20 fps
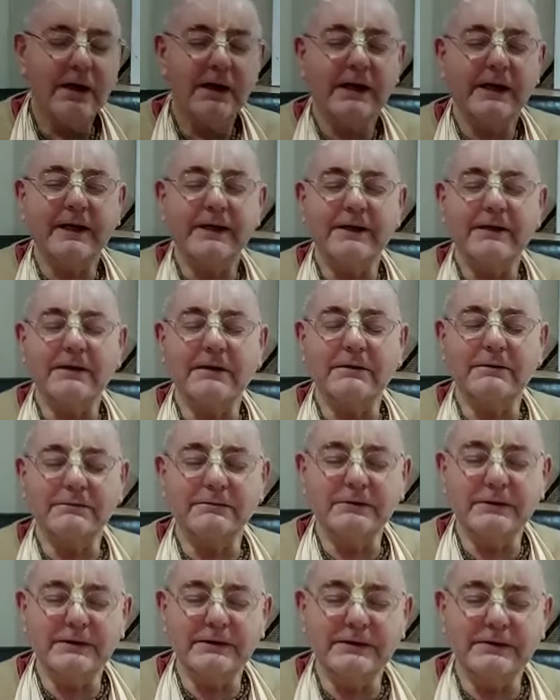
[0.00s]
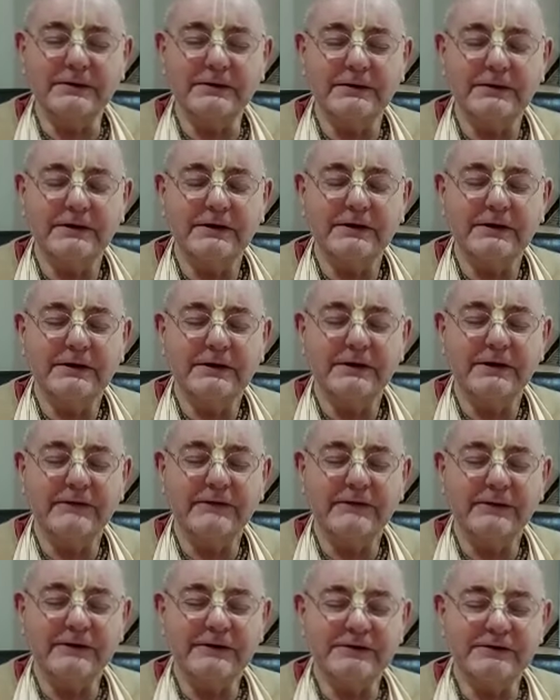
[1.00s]
included in
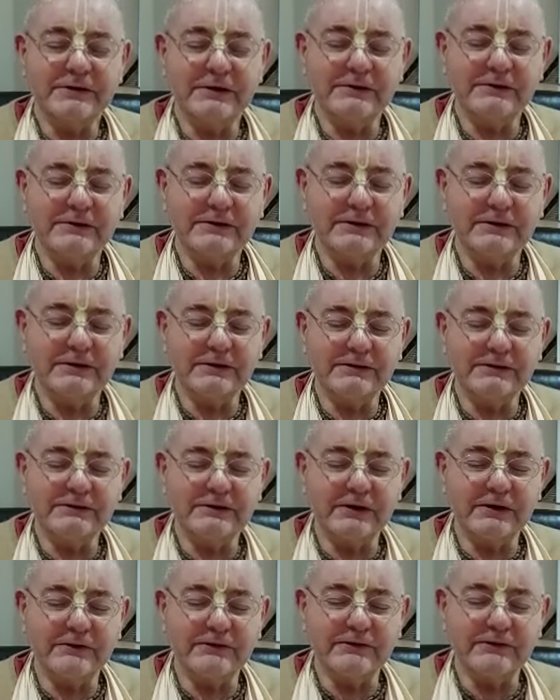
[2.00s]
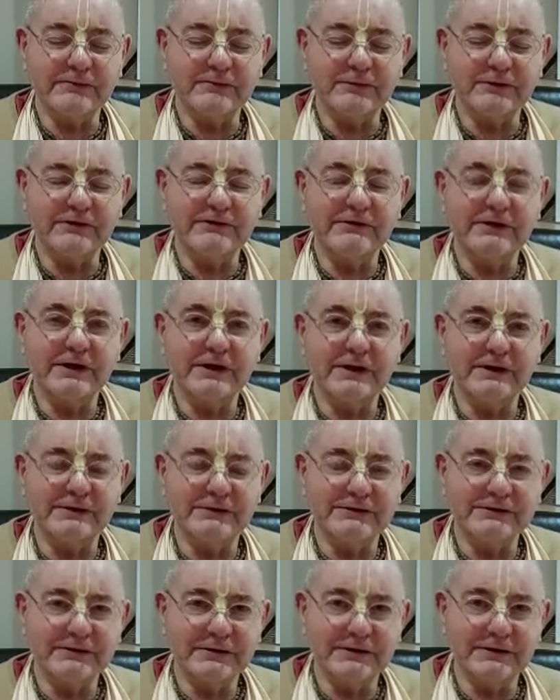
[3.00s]
the Chaitanya Charitamrita
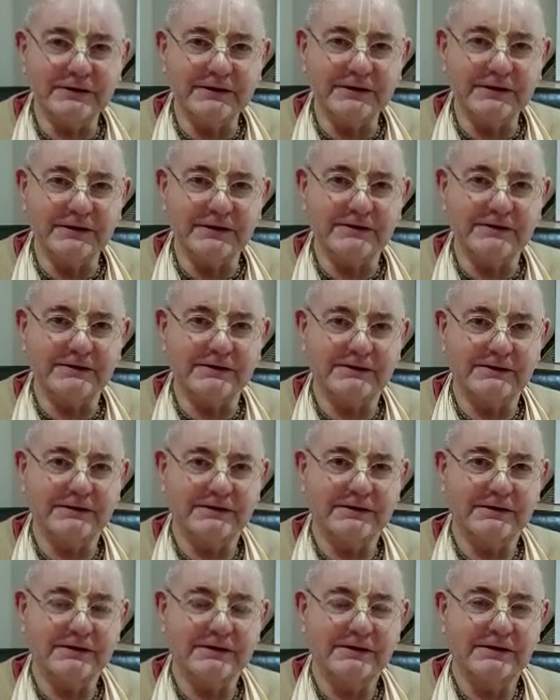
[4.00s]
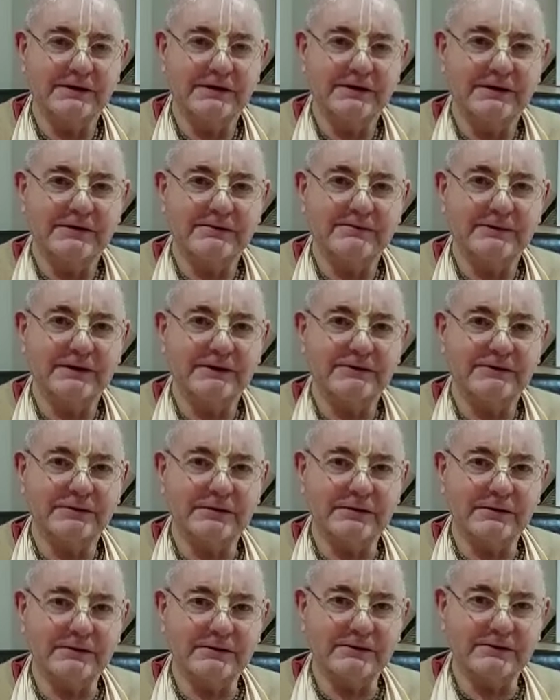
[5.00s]
Anshya Leela by
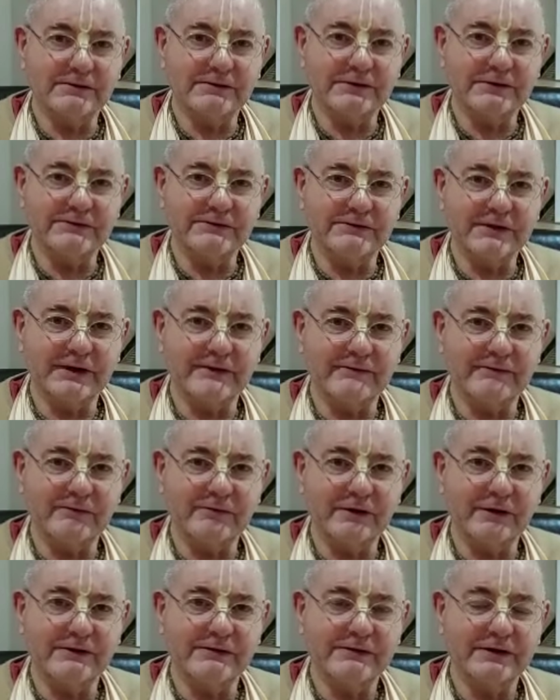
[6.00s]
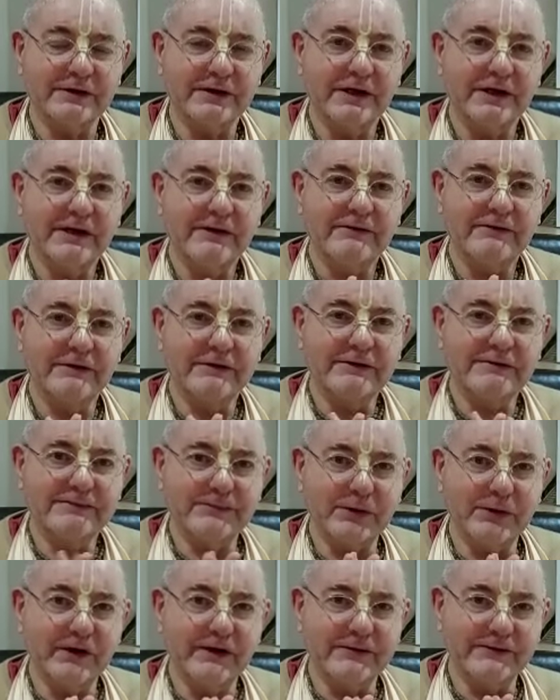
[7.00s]
Srila Krishnadas Kaviraj. These
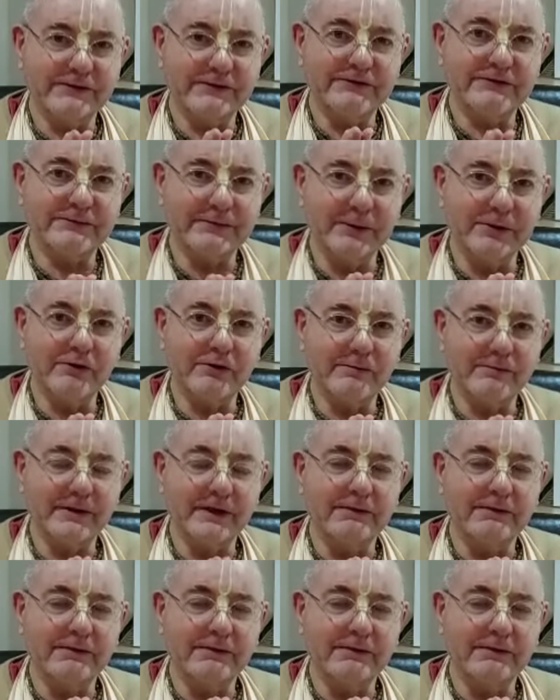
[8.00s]
prayers are spoken by